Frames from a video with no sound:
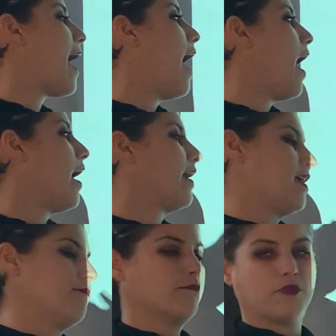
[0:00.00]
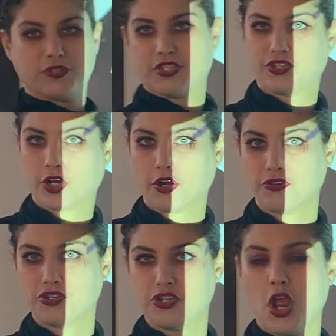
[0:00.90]
uh, it was a
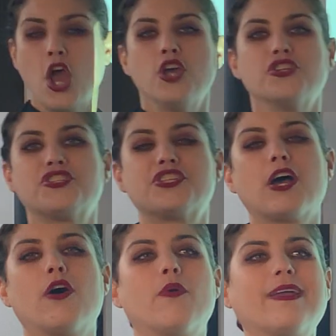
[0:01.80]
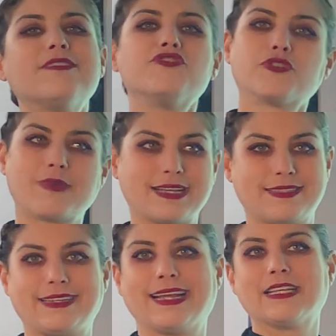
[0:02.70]
church. So
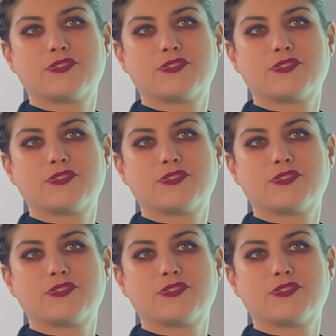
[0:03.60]
interesting.